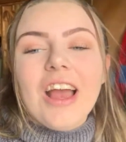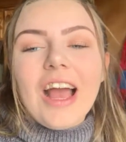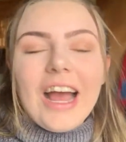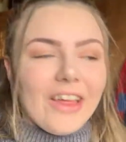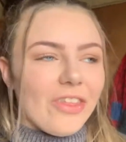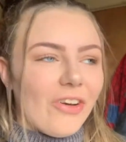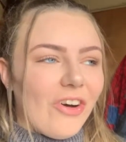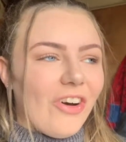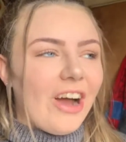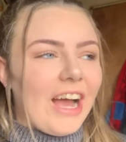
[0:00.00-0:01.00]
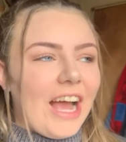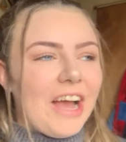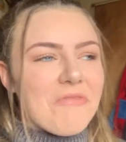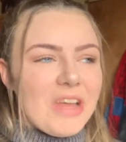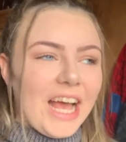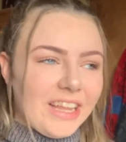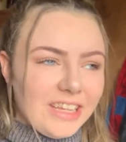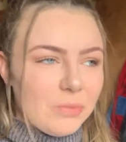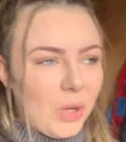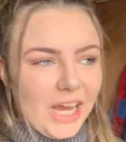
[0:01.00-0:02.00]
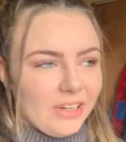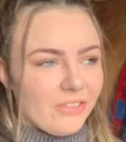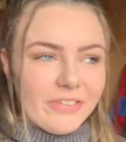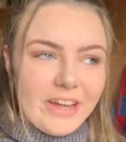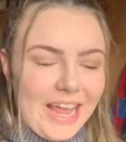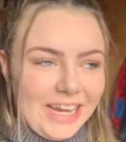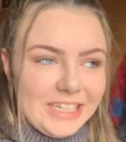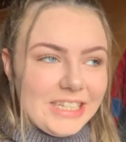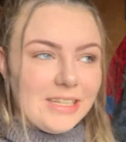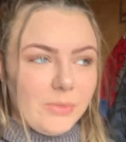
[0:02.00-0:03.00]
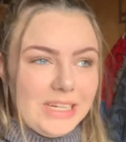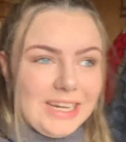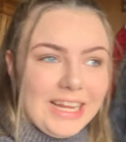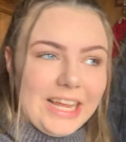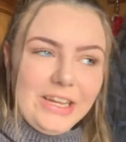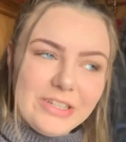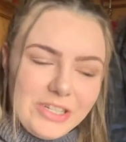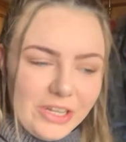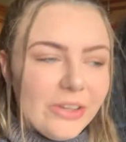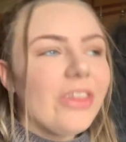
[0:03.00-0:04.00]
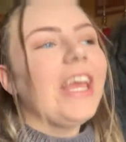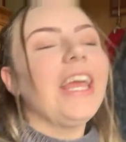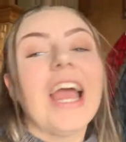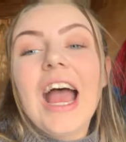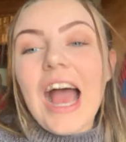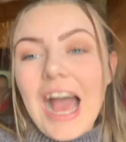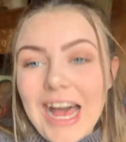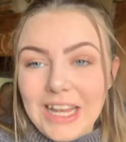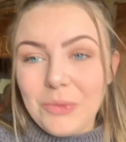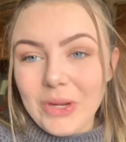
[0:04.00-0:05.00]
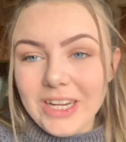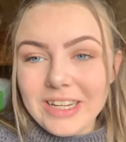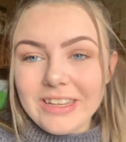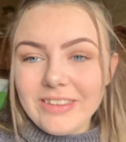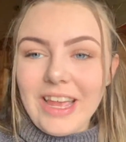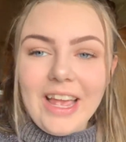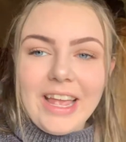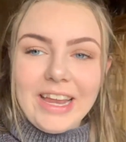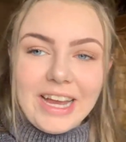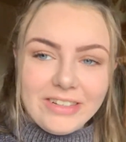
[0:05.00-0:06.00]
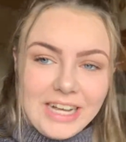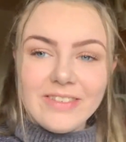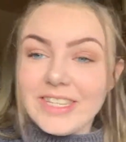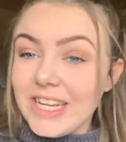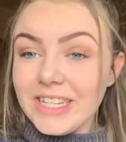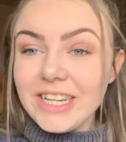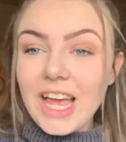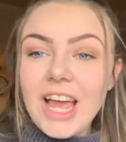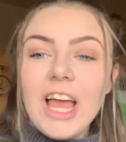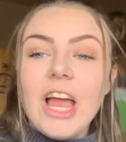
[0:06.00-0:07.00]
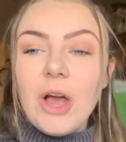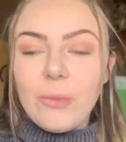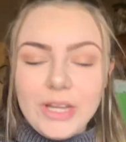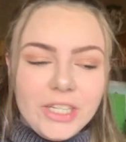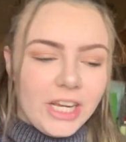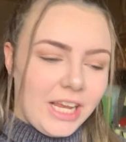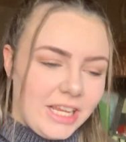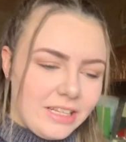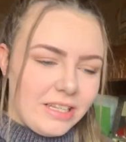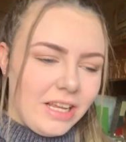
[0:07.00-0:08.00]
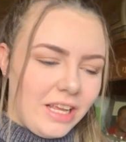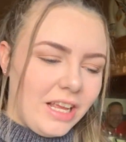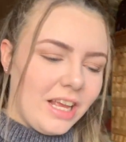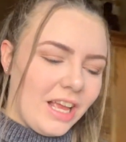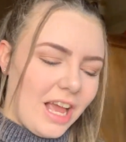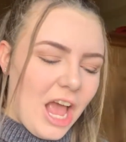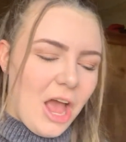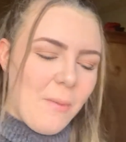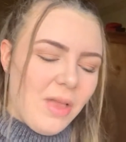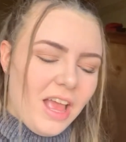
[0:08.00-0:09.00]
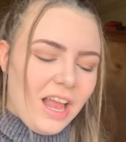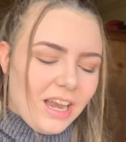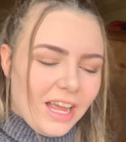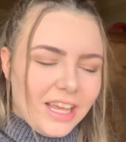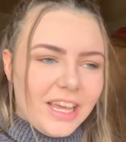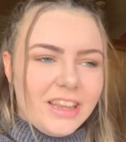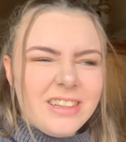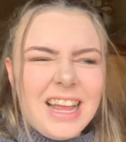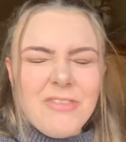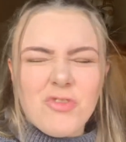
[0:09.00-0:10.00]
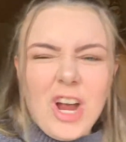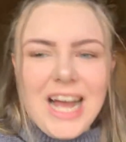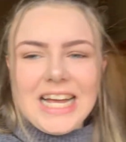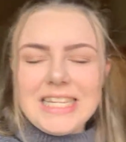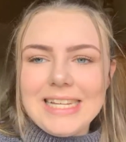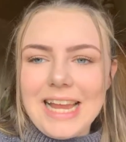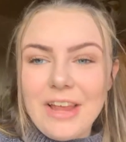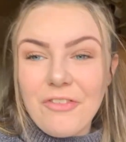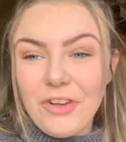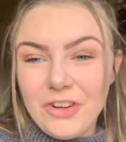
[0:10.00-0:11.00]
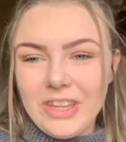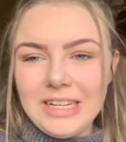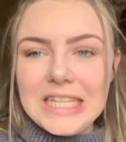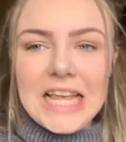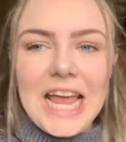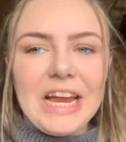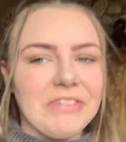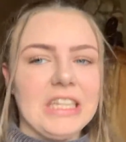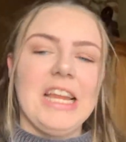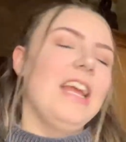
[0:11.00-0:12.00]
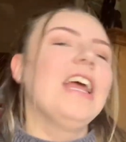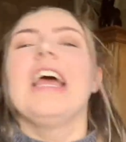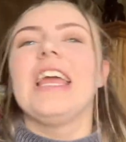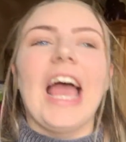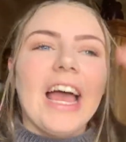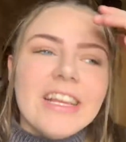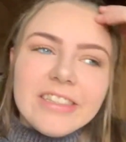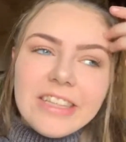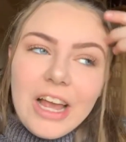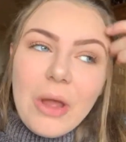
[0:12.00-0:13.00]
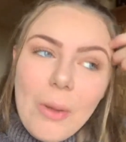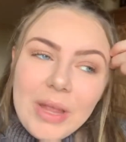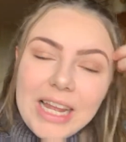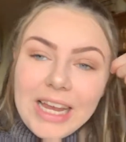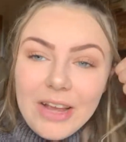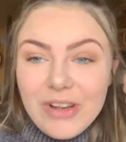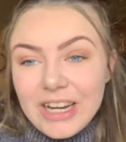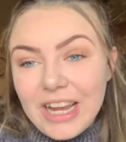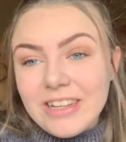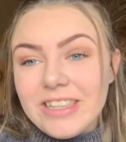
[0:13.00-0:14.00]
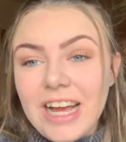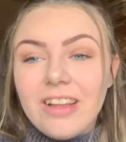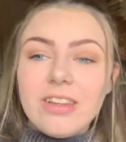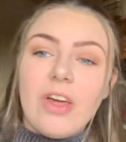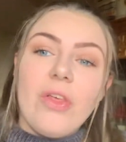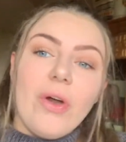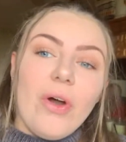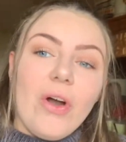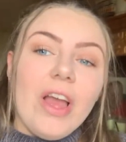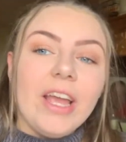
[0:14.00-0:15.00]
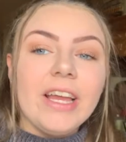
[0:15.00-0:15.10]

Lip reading: I thought we had this planned for ages that we're gonna go to the Halloween thing in our town center, which is there's like rides and like food things there, and yeah, so me and Leah were gonna go to that, so I thought